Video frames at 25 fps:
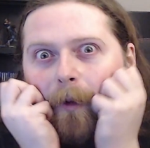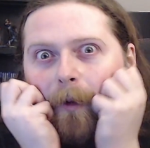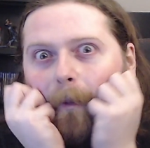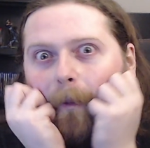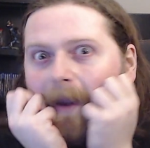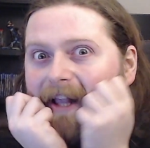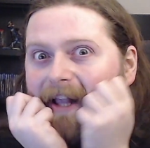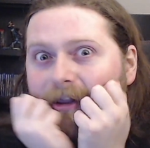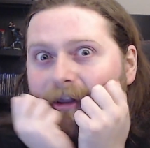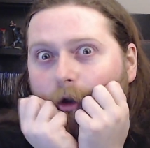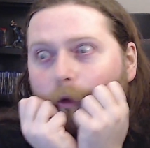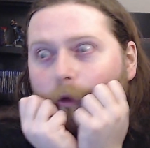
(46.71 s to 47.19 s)

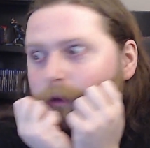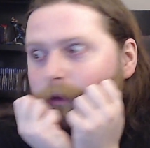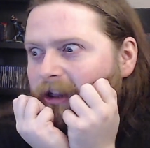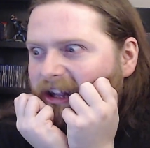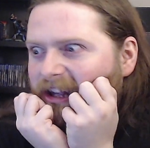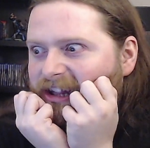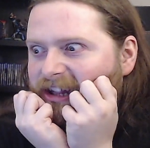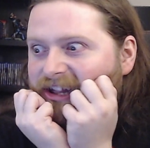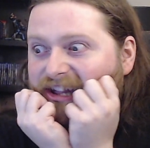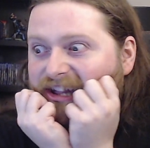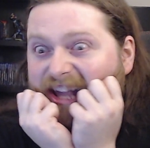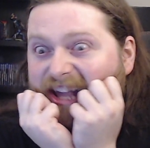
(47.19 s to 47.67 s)
Wait, those
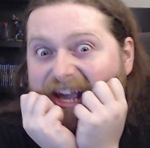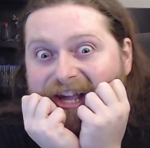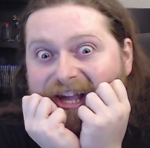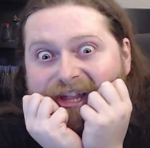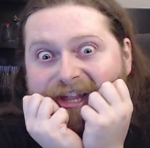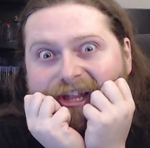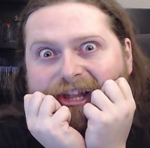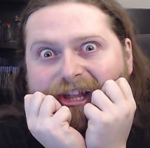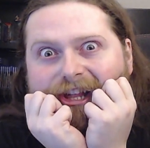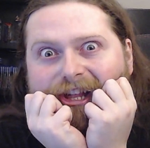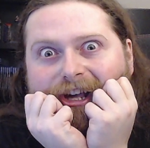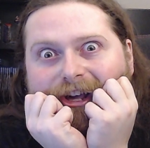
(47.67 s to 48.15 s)

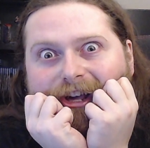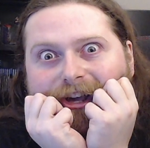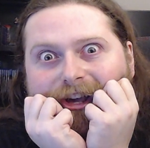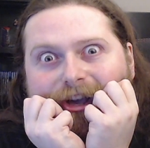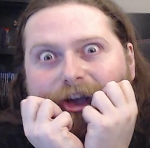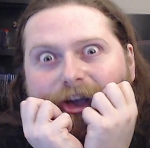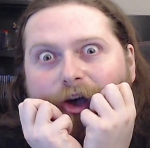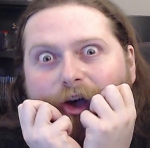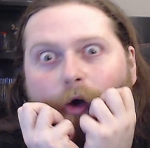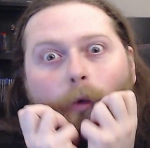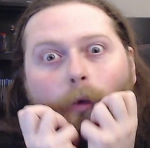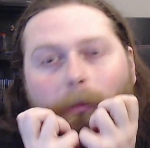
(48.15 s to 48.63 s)
exist?
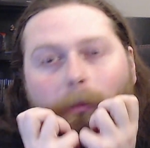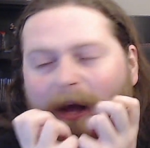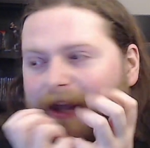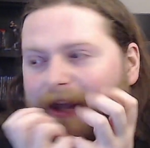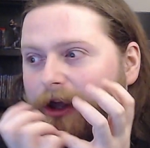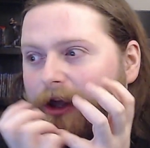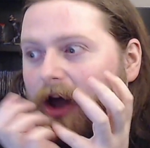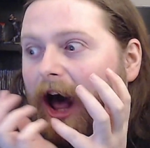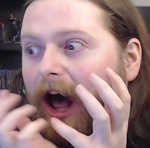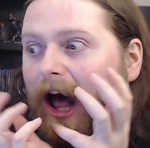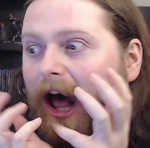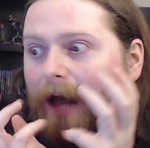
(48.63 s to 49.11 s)
Oh my
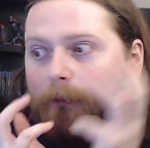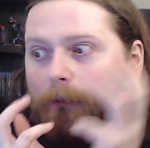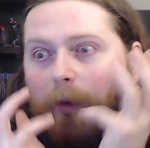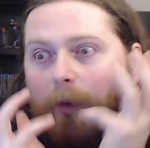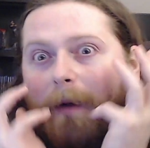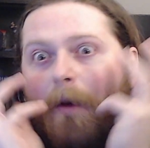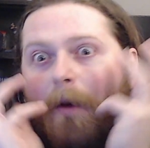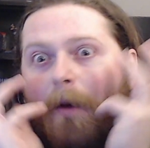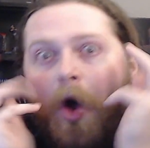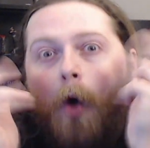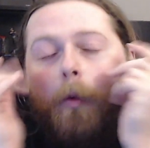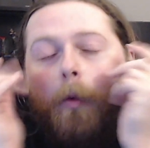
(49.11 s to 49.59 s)
god,
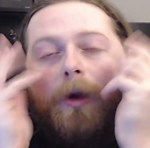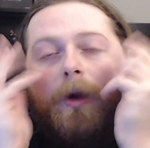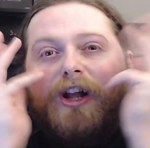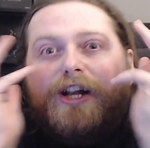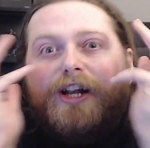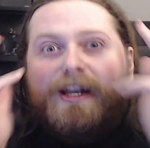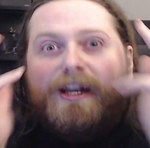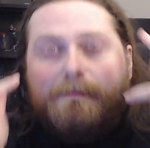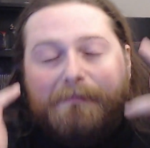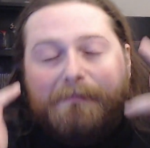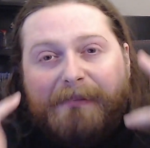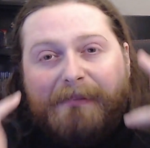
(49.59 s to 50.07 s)
what
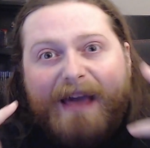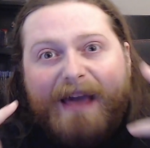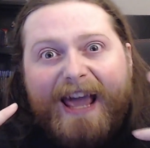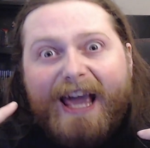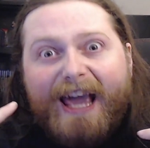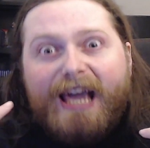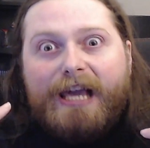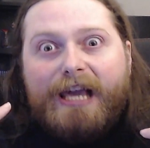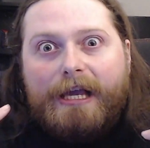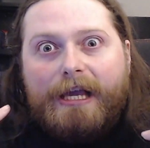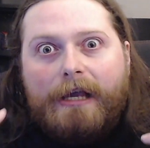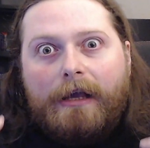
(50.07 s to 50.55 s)
could it
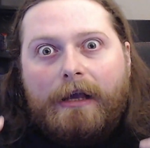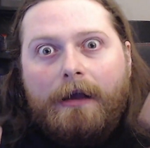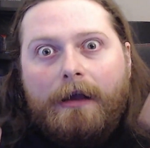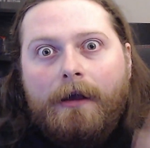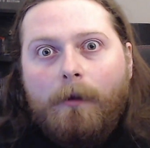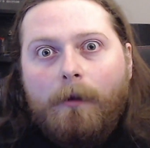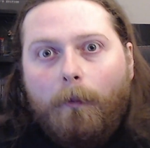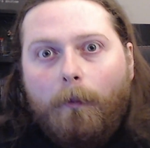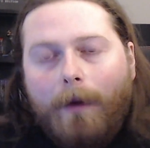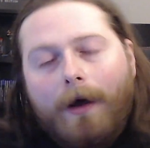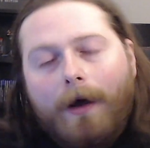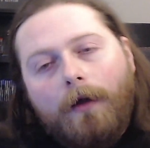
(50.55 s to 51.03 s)
be?
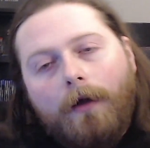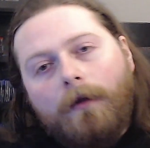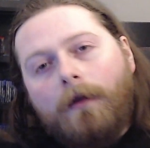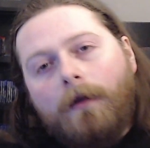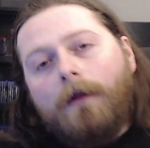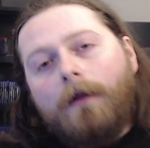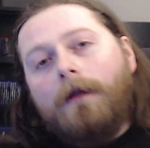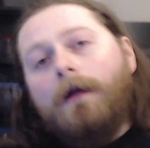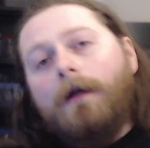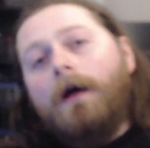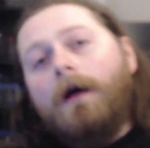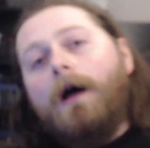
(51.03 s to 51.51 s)
Well,
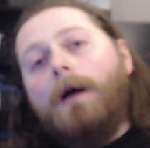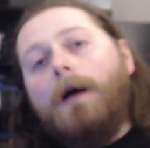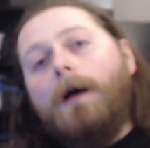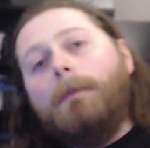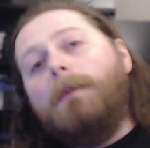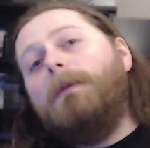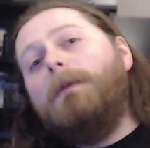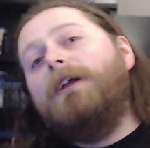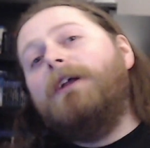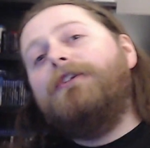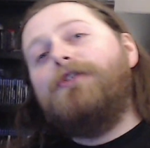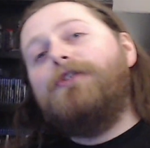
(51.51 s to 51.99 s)
I'm
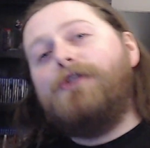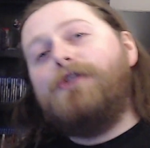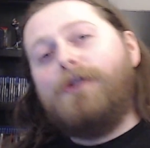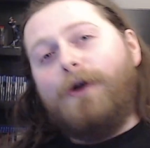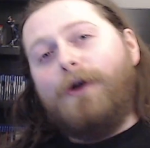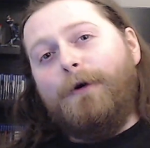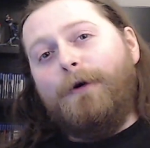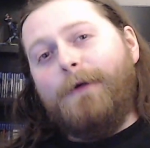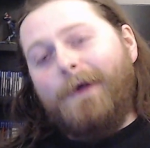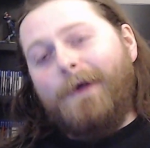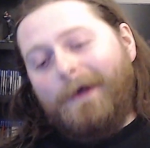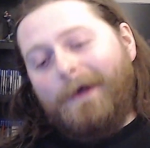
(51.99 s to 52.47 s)
about to
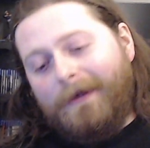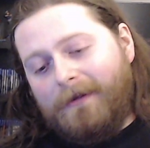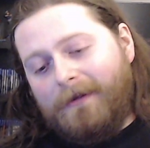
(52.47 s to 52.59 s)
show you.